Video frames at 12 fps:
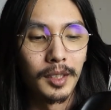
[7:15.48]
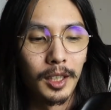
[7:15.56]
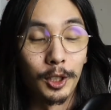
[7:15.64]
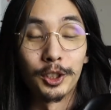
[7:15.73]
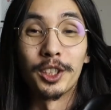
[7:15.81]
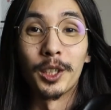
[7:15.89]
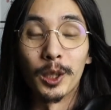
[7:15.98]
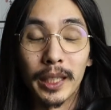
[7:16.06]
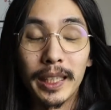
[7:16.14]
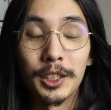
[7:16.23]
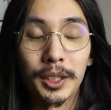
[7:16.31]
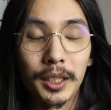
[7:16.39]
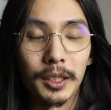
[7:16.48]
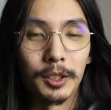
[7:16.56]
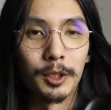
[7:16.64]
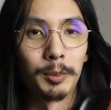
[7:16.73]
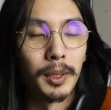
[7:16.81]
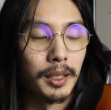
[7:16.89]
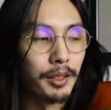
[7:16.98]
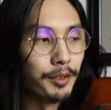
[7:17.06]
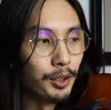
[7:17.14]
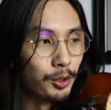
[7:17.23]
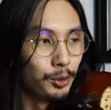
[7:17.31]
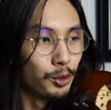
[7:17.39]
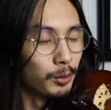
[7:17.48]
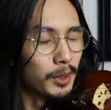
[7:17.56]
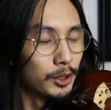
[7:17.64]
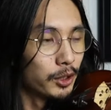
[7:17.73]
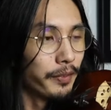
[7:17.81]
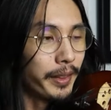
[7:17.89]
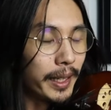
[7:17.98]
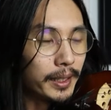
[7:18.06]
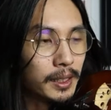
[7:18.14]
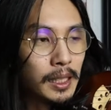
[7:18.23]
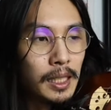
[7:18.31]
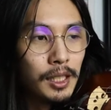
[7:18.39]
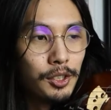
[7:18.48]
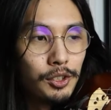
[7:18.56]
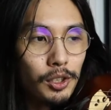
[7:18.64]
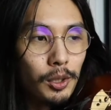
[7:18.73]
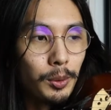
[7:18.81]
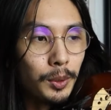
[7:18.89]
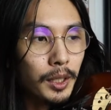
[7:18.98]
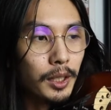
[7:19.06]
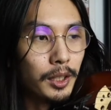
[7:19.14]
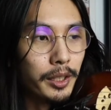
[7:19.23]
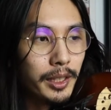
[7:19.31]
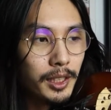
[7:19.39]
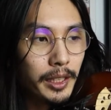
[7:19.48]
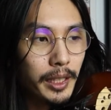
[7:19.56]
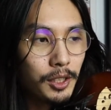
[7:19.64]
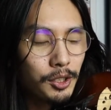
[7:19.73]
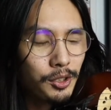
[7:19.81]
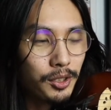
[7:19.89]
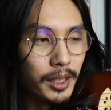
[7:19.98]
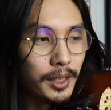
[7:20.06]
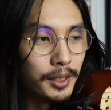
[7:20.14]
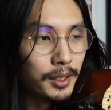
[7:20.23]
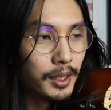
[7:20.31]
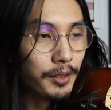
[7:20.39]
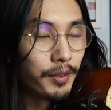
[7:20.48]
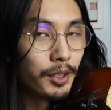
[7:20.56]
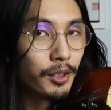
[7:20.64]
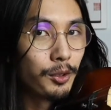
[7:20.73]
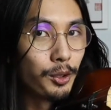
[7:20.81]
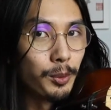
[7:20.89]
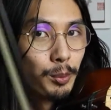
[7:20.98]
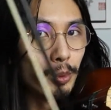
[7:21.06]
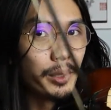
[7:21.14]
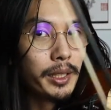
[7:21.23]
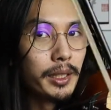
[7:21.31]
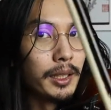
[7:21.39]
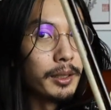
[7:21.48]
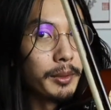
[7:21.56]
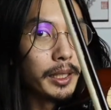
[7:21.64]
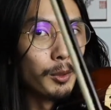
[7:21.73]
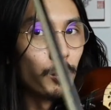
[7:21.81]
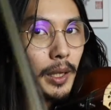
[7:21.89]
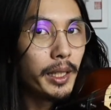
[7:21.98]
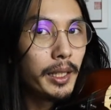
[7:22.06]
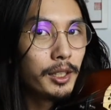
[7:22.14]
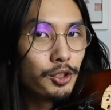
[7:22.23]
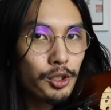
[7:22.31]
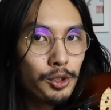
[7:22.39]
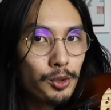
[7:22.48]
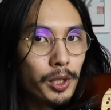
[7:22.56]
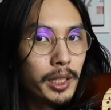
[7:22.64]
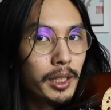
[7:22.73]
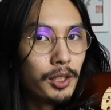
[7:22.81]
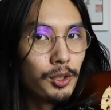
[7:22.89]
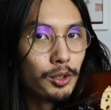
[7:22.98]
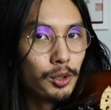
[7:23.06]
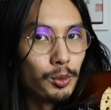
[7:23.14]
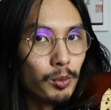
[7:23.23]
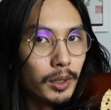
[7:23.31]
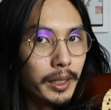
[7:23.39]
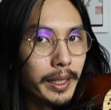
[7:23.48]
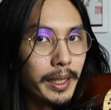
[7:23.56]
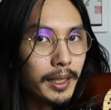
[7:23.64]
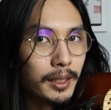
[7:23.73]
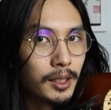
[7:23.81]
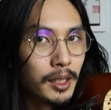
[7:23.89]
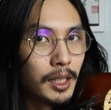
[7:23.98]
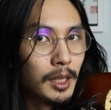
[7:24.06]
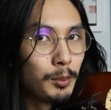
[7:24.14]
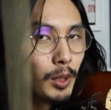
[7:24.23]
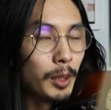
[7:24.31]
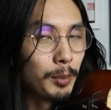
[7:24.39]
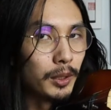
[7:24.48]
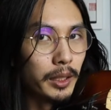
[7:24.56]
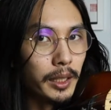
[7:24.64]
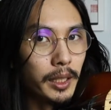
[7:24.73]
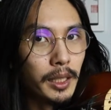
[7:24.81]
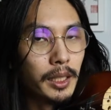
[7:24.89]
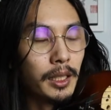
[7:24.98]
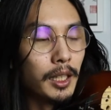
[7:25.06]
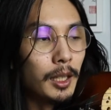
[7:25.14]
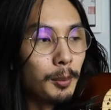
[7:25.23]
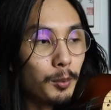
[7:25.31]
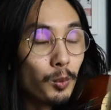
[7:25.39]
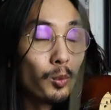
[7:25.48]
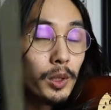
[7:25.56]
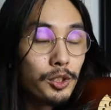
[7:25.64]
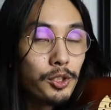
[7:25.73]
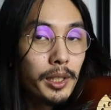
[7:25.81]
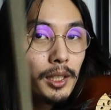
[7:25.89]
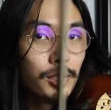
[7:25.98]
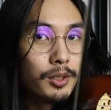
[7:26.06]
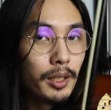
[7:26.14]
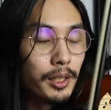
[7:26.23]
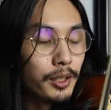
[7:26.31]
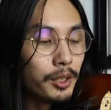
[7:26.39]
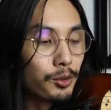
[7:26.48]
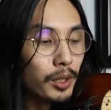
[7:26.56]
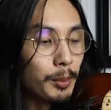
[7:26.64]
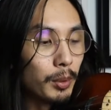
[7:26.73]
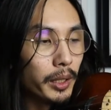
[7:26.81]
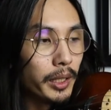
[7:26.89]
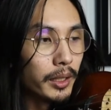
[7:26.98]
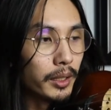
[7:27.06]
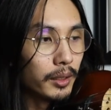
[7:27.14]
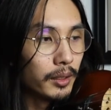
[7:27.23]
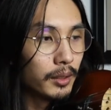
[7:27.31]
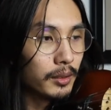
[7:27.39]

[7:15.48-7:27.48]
articulation a little bit if you do too much of that. So this exercise, even though you're bringing it away, it's just training you to relax properly. Once you can do that, you can try playing it.